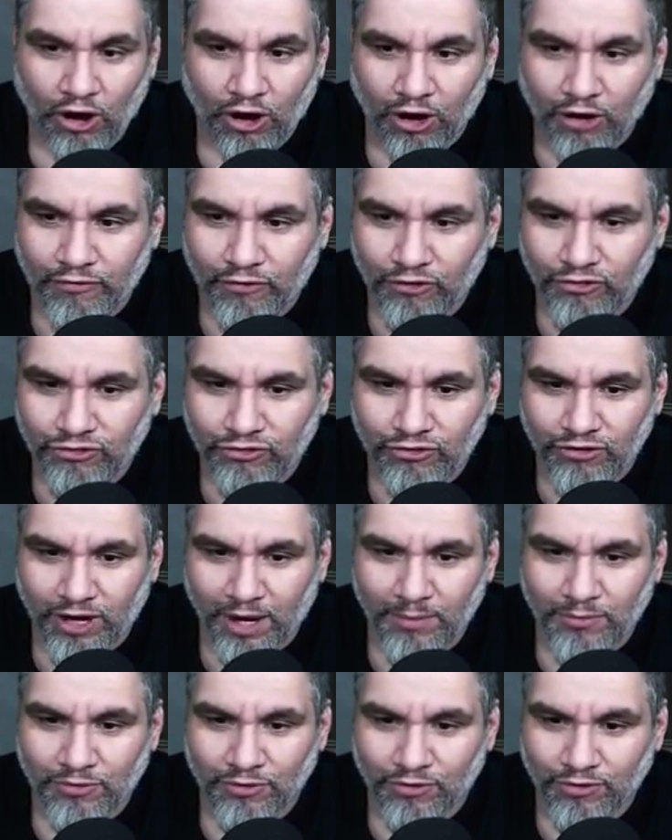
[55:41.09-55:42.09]
Our first two
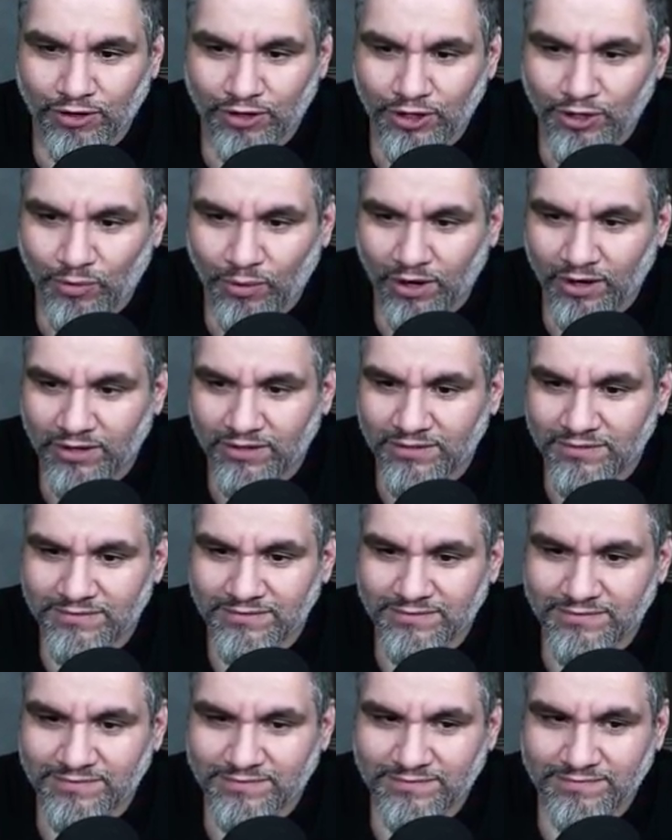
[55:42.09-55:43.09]
games were really quick.
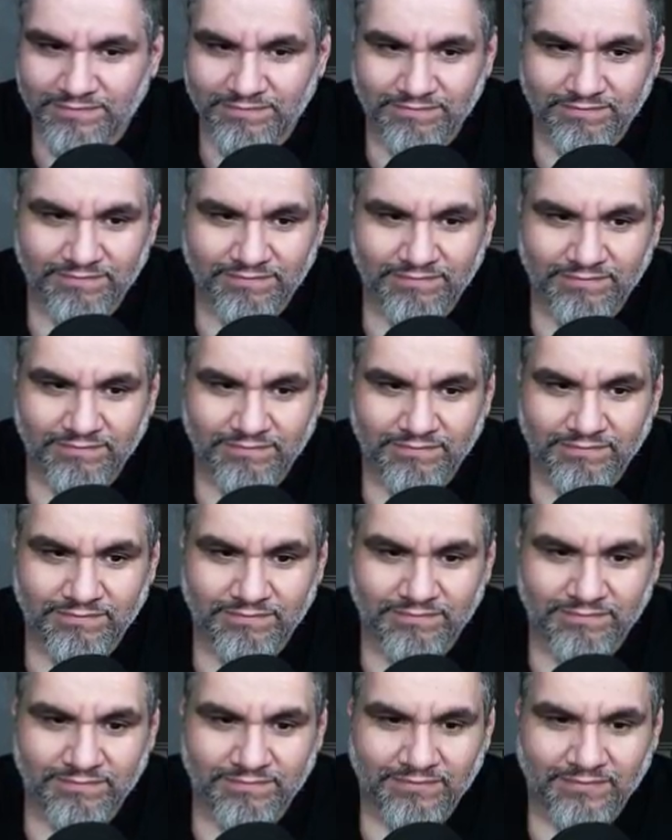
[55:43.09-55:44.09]
Hey, you.
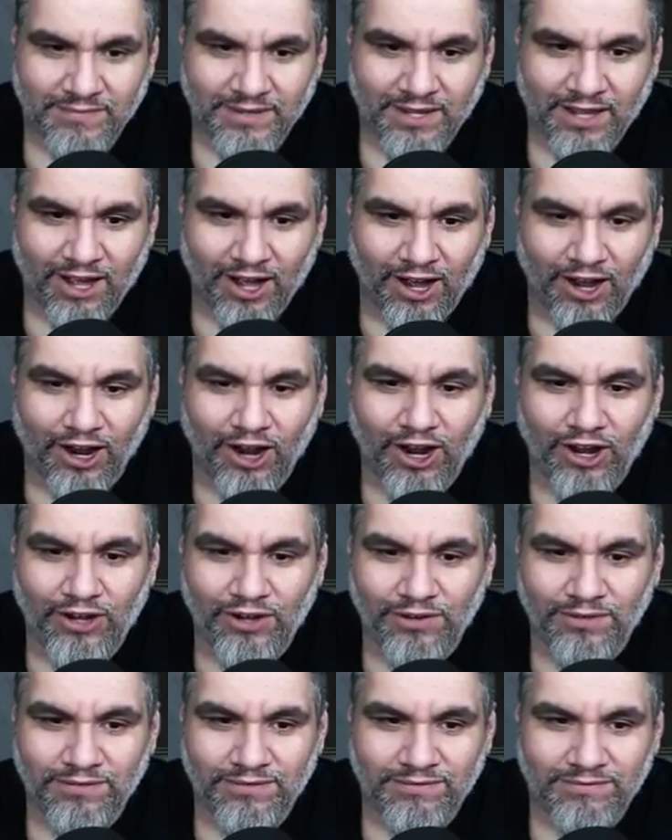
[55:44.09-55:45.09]
I hear
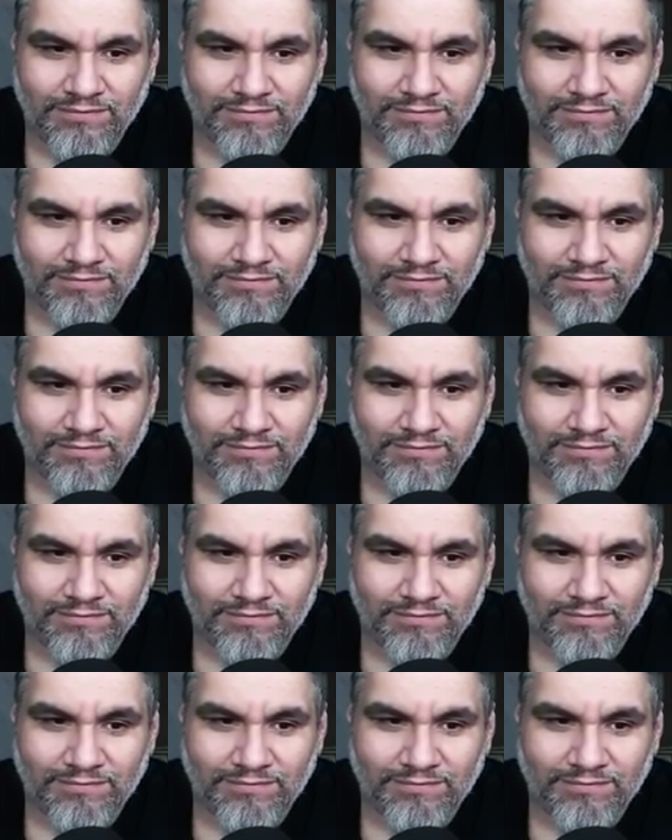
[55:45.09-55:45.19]
you.